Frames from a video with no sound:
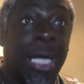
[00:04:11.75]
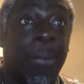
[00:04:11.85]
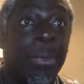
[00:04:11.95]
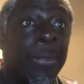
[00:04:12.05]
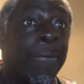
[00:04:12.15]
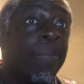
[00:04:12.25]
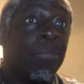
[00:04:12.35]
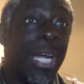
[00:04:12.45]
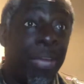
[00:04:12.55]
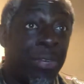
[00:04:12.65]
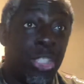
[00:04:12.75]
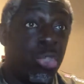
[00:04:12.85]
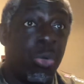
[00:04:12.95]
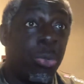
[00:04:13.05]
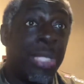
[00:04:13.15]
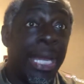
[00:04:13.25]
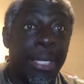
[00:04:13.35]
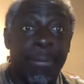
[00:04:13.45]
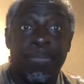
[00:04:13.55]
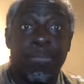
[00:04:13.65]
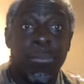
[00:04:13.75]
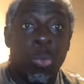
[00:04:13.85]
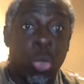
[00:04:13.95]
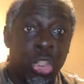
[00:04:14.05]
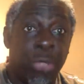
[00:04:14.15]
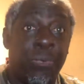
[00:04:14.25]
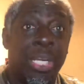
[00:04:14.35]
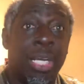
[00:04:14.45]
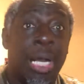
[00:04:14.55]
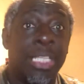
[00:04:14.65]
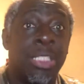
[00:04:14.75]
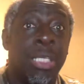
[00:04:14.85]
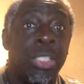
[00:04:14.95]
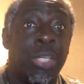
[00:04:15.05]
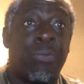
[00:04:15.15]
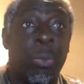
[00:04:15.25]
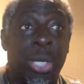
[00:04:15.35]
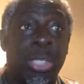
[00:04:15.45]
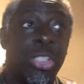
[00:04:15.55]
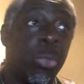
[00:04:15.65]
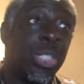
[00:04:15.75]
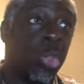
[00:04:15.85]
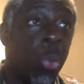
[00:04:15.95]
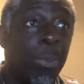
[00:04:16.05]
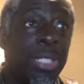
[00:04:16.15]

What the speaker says: up. Now, if it's true, then what do you think, guys? Do you think we can do a swap